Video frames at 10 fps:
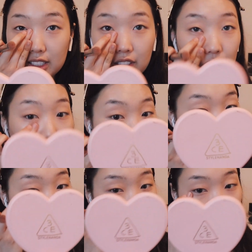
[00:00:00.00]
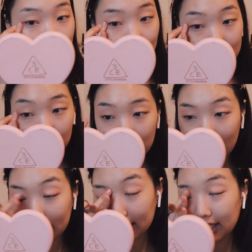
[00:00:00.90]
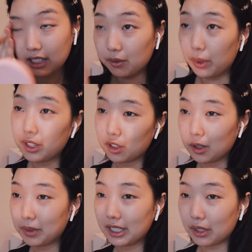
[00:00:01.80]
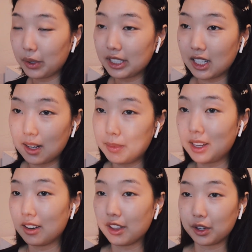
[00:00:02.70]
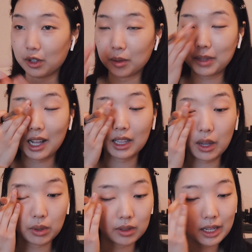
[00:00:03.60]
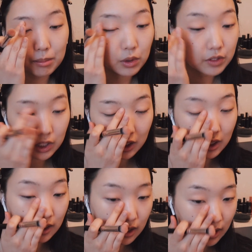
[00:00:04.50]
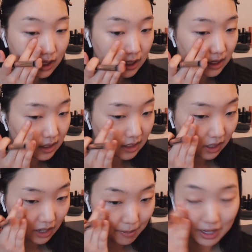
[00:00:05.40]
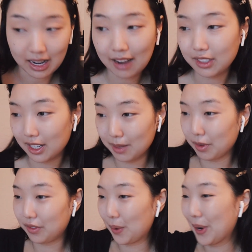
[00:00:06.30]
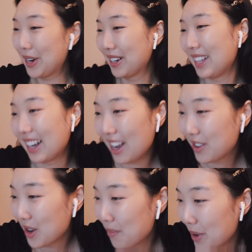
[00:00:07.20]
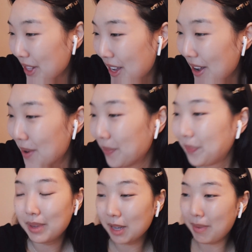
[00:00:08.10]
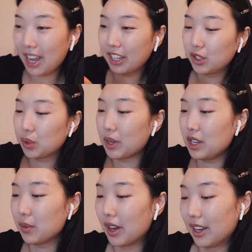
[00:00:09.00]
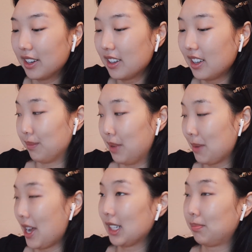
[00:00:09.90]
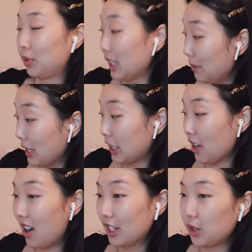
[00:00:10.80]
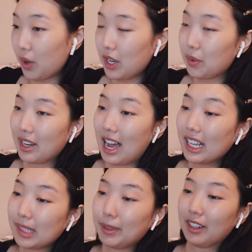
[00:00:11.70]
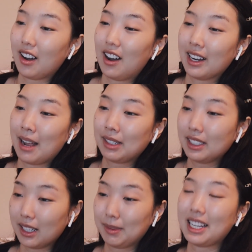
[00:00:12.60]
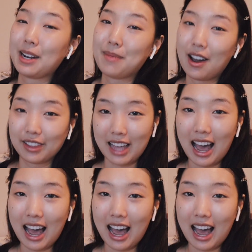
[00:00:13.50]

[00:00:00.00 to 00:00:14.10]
So if someone gets sick of one group, there's always gonna be another group that they will like move to. So I mean, I've done it before. Like, I grew up with Big Bang and 21. Big Bang's pretty much gone, 21 has been gone. I'm still upset about